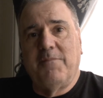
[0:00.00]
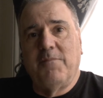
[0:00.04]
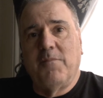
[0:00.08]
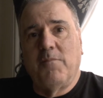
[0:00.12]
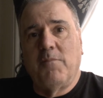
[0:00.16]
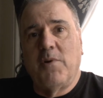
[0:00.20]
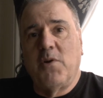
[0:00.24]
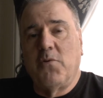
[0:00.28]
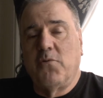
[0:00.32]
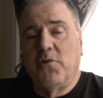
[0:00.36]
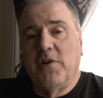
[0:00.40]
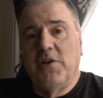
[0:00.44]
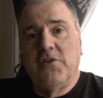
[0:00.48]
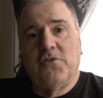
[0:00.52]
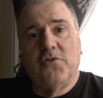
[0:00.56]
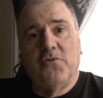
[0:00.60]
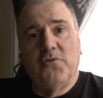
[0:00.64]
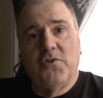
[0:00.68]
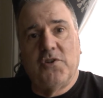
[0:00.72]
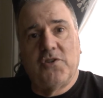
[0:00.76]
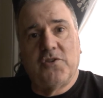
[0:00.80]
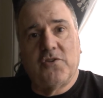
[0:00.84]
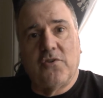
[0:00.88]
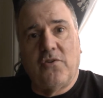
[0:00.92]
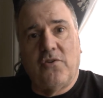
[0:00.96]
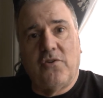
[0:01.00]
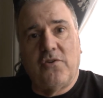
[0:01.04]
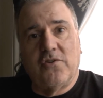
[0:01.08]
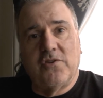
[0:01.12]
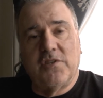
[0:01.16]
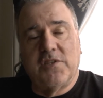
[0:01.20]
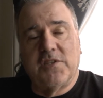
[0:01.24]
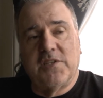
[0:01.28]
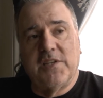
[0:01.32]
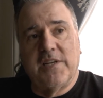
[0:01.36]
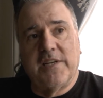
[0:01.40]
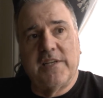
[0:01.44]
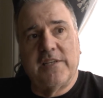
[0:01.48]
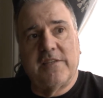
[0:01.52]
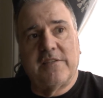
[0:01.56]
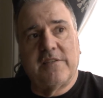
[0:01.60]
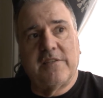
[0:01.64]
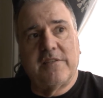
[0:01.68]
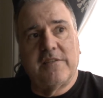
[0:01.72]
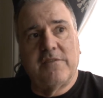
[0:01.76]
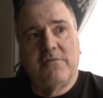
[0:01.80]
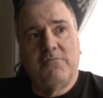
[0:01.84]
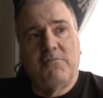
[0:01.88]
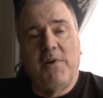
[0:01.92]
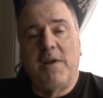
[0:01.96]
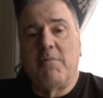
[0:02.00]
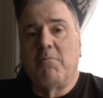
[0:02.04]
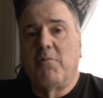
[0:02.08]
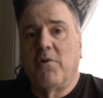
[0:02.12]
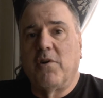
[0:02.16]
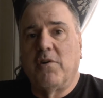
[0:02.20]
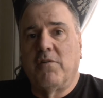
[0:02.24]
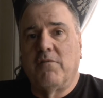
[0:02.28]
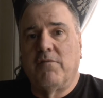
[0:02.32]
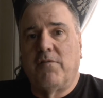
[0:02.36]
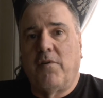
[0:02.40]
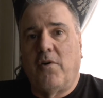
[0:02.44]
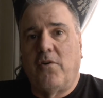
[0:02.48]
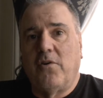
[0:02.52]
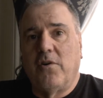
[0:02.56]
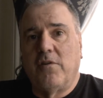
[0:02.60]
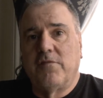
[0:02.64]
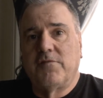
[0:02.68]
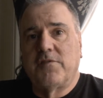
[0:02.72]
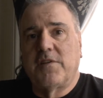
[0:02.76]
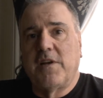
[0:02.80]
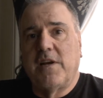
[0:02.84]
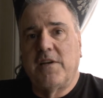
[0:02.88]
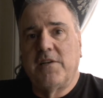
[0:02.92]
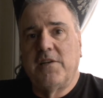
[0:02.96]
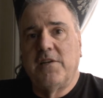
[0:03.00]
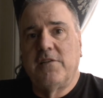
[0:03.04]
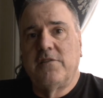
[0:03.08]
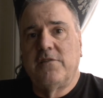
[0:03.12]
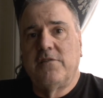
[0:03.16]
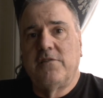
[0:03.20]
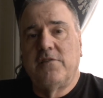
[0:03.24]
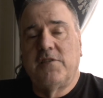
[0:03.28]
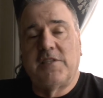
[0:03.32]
We only do songs that we were involved in.